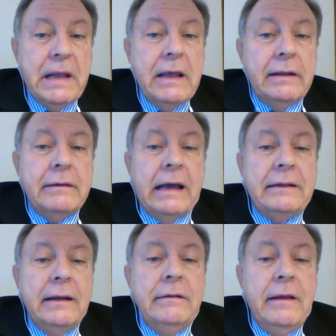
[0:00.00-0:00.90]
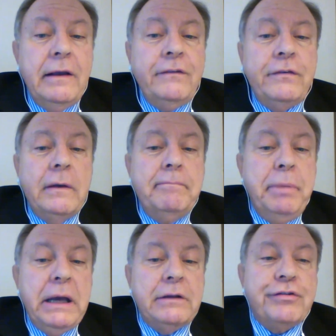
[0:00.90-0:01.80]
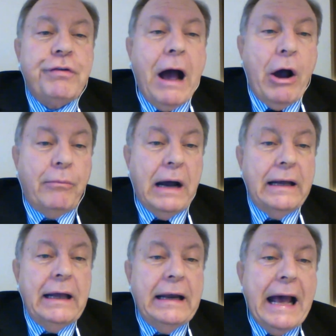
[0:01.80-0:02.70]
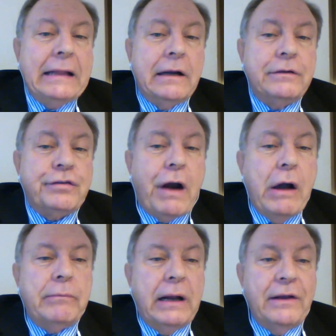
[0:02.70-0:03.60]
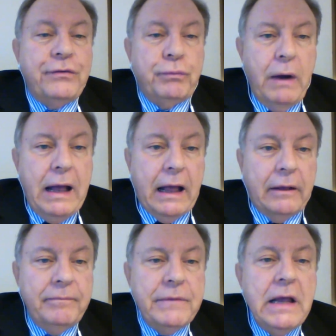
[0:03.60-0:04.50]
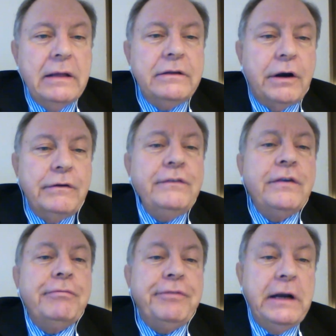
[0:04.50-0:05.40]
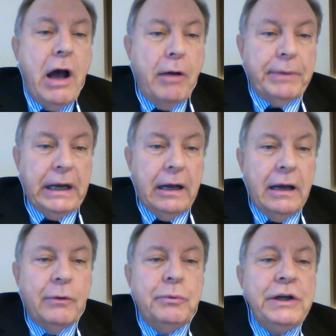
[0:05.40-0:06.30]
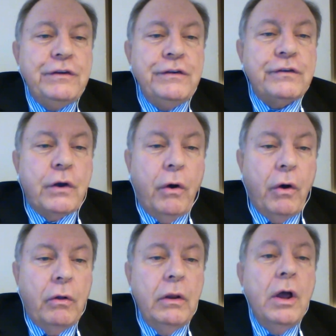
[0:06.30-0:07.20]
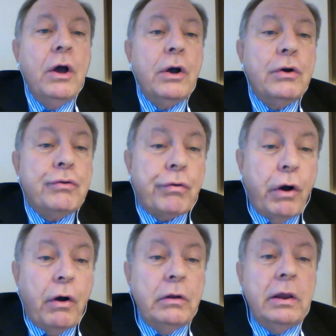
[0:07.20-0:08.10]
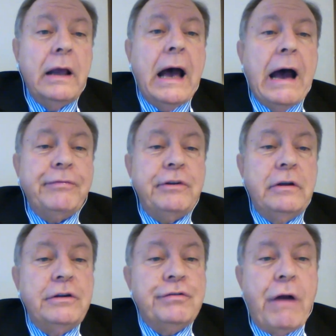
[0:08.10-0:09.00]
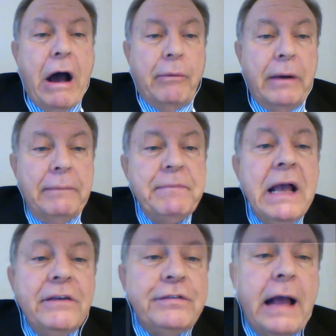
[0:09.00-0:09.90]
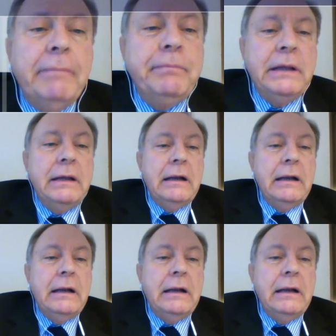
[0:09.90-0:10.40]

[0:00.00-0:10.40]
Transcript: that in this big trauma and other trauma as well, there is a phenomena which is called growth after trauma. Something